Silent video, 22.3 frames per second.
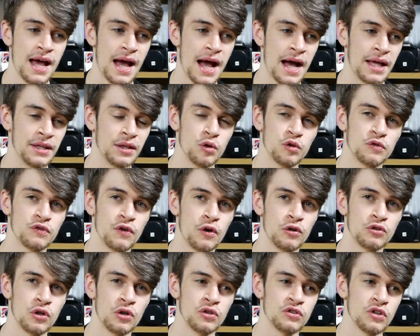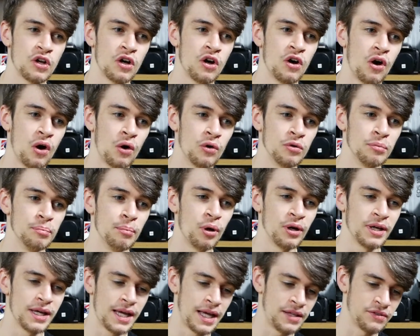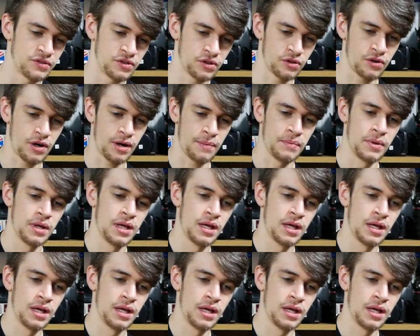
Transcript: and those photos are on my Instagram.